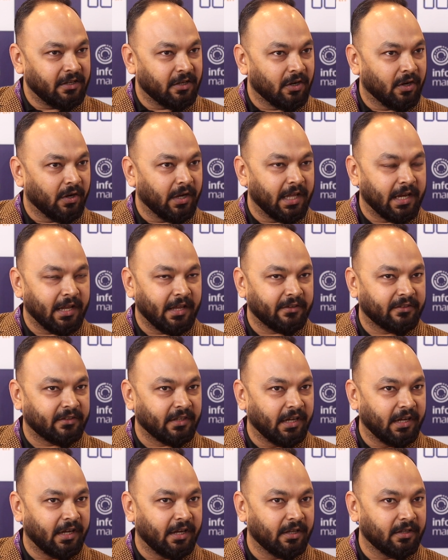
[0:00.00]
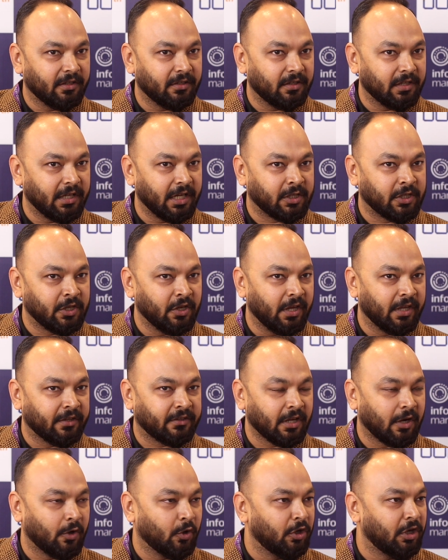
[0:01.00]
you know, it is, uh, it,
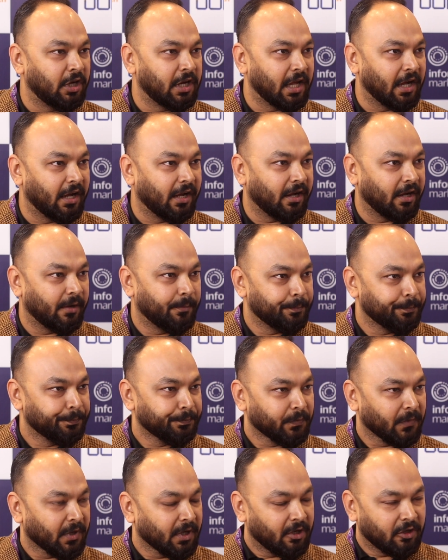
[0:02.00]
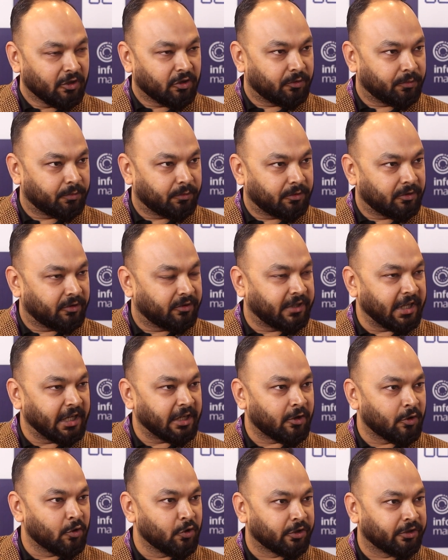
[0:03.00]
it's an old uh,
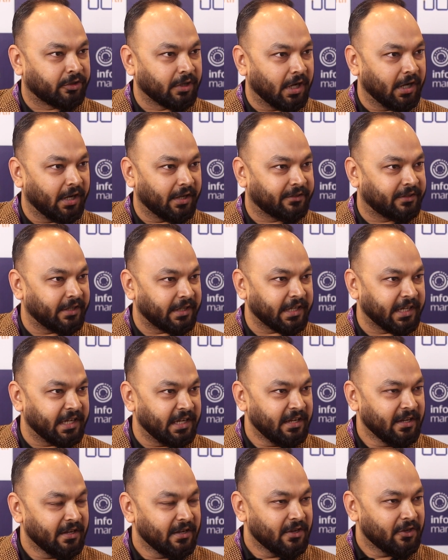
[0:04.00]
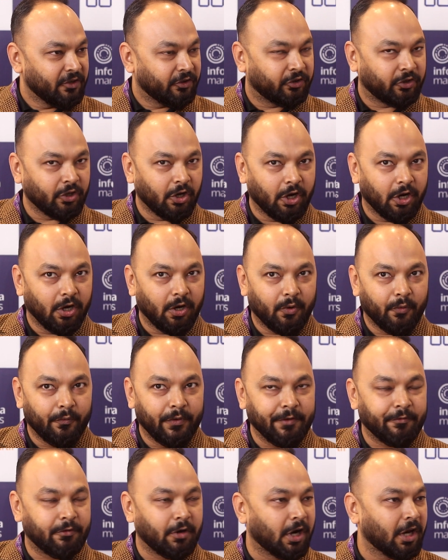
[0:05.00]
Silk Route uh, city so
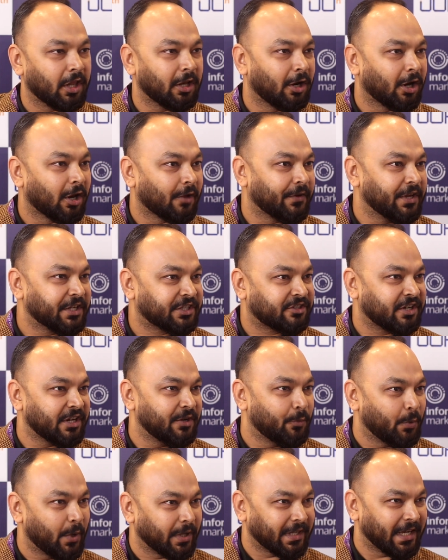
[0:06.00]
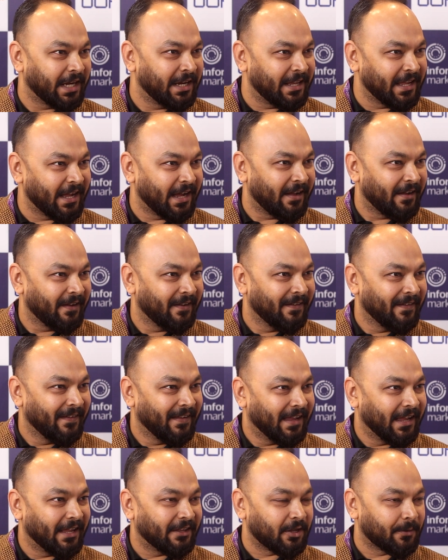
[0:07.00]
we've got a lot of history with India.
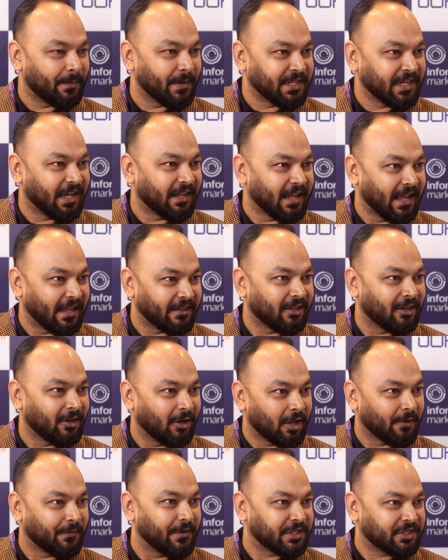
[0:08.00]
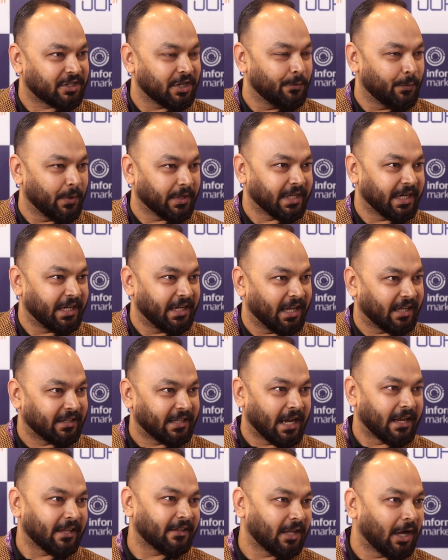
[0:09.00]
Azerbaijan has a lot of history with India.
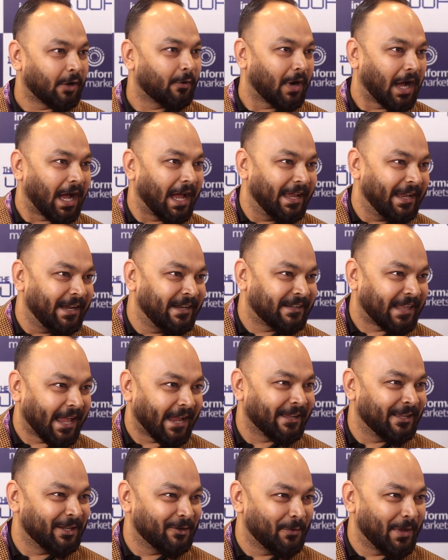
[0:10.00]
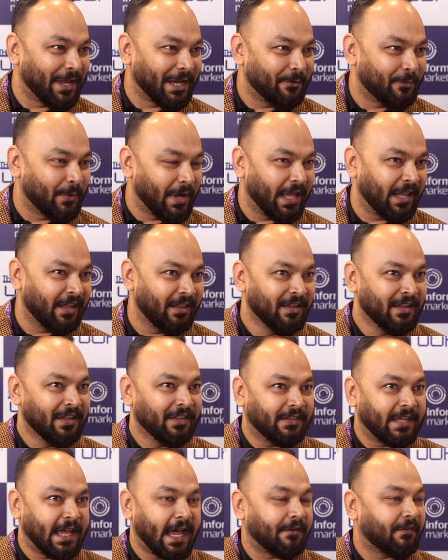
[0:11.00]
That is how I entangle very well.
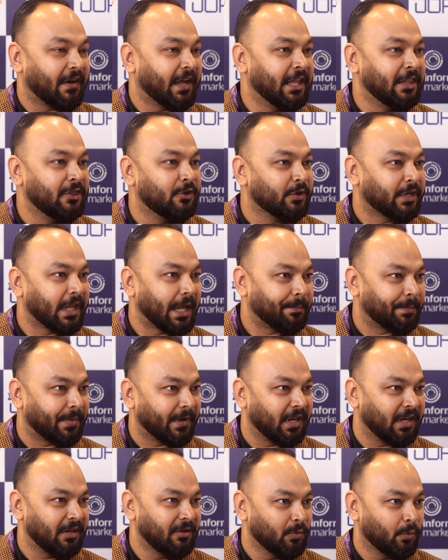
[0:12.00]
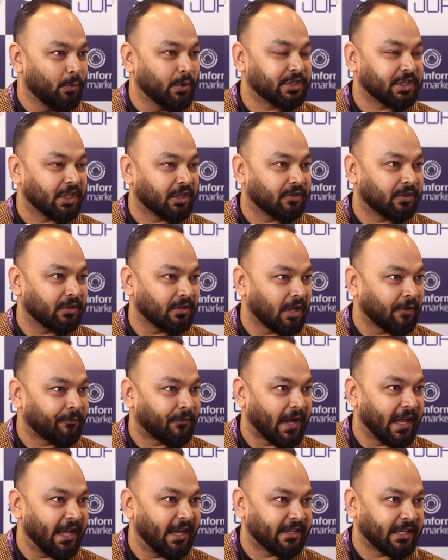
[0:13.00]
They have a Hindu temple, which is a
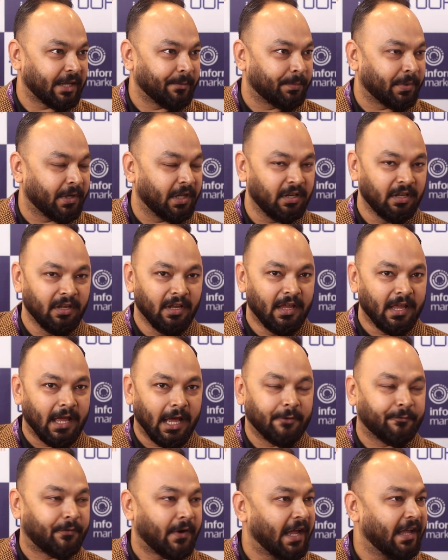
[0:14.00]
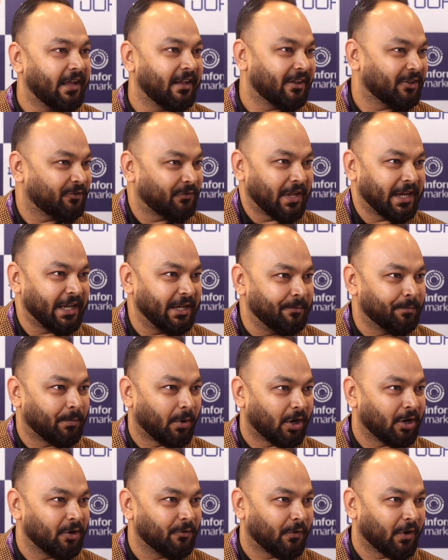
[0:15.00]
fire temple, and fire is very
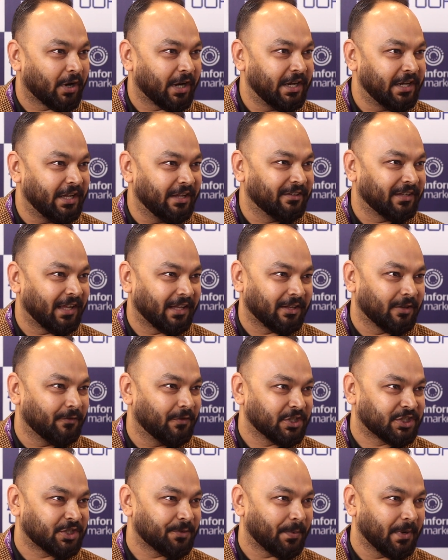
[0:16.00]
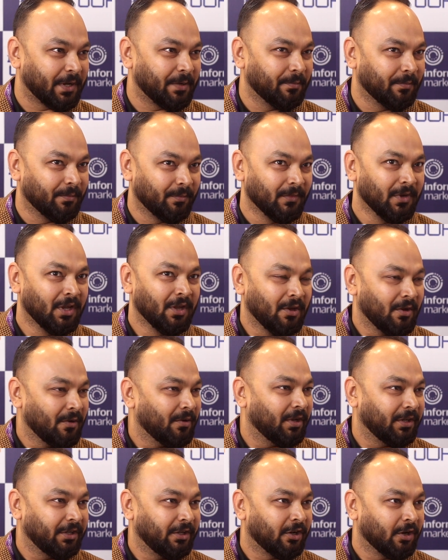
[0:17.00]
important for Indians as a worshipping,
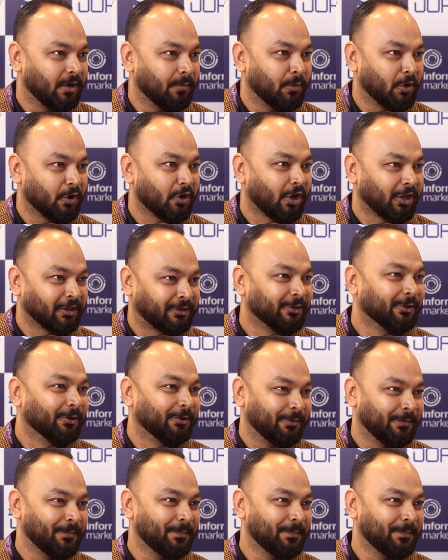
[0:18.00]
you know, mode also.